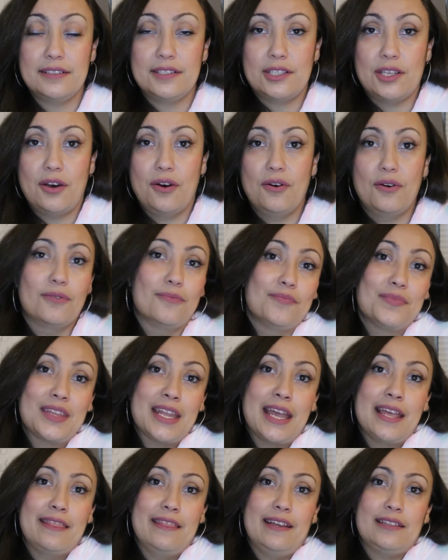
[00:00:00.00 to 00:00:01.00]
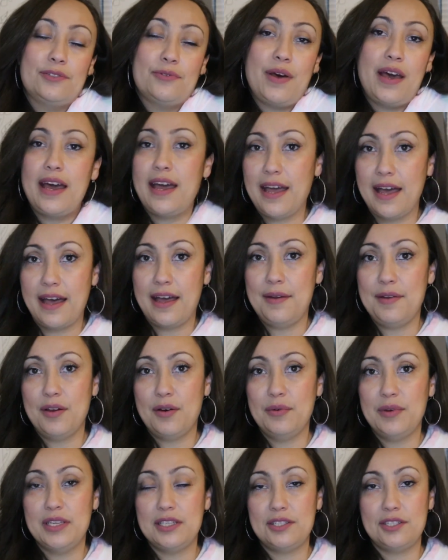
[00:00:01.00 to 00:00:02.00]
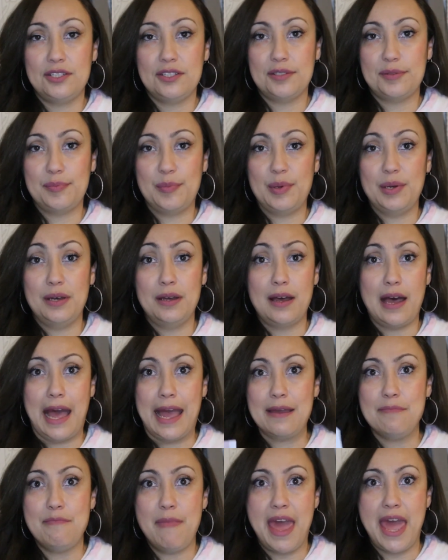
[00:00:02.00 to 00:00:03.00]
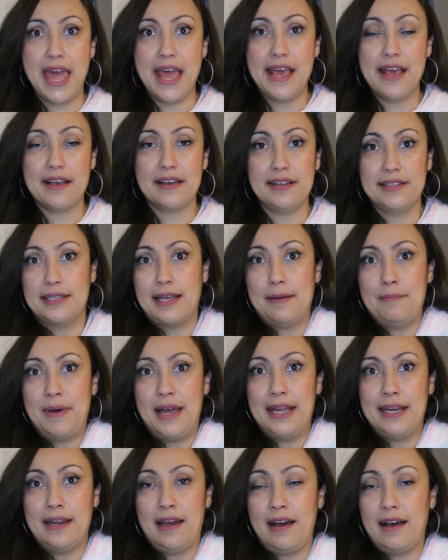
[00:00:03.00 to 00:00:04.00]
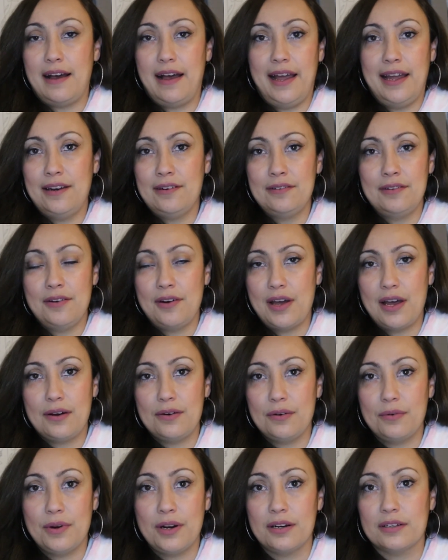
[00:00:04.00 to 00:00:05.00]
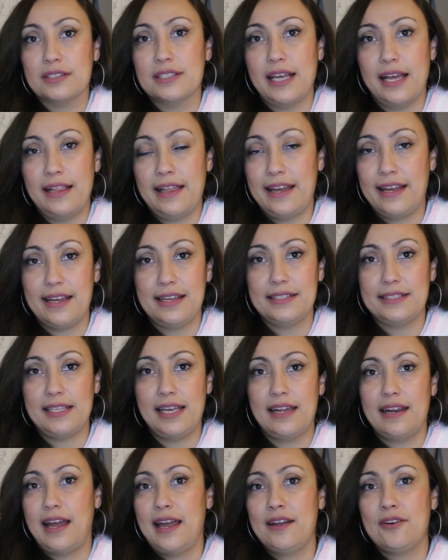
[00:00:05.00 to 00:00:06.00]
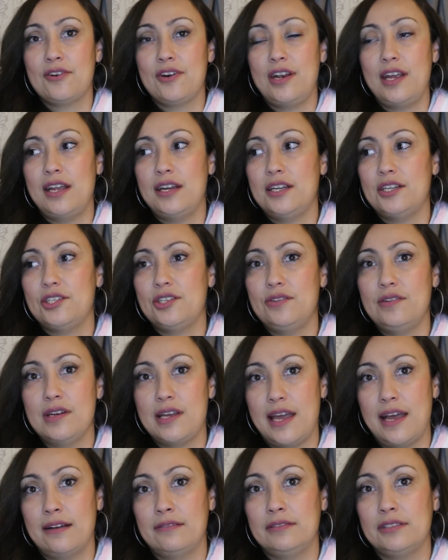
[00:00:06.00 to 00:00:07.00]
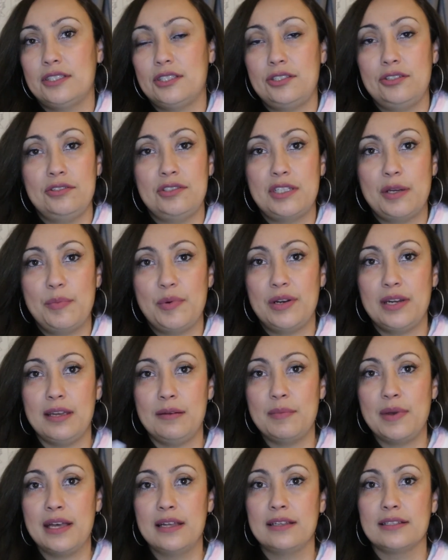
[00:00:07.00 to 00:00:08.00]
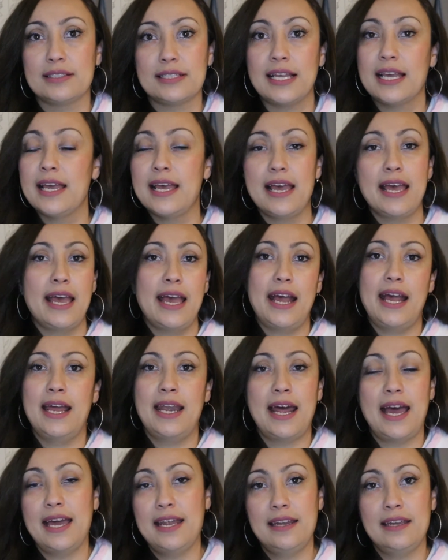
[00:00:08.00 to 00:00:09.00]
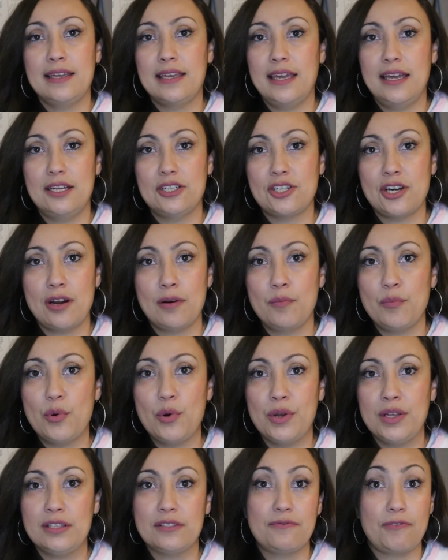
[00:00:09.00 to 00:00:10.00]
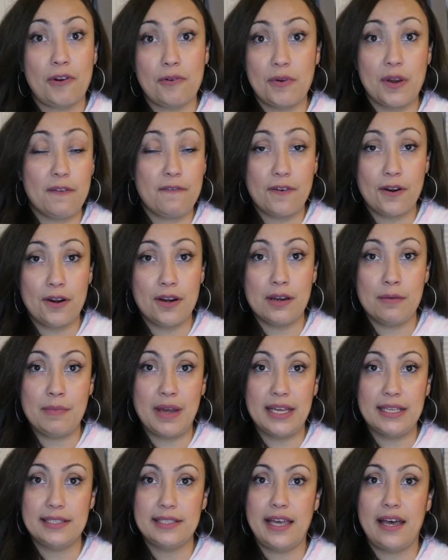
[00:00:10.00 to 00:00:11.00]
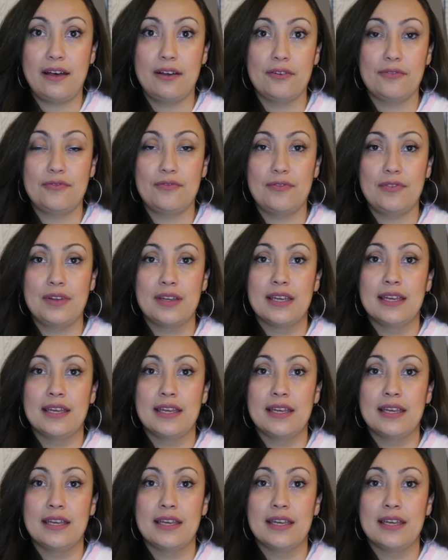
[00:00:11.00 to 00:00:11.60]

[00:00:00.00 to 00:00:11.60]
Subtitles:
So that's why I always just put I may, because I might not. I don't know how it works. Like I said, I created 2 accounts, 2 separate emails, and I didn't get charm points for referring myself.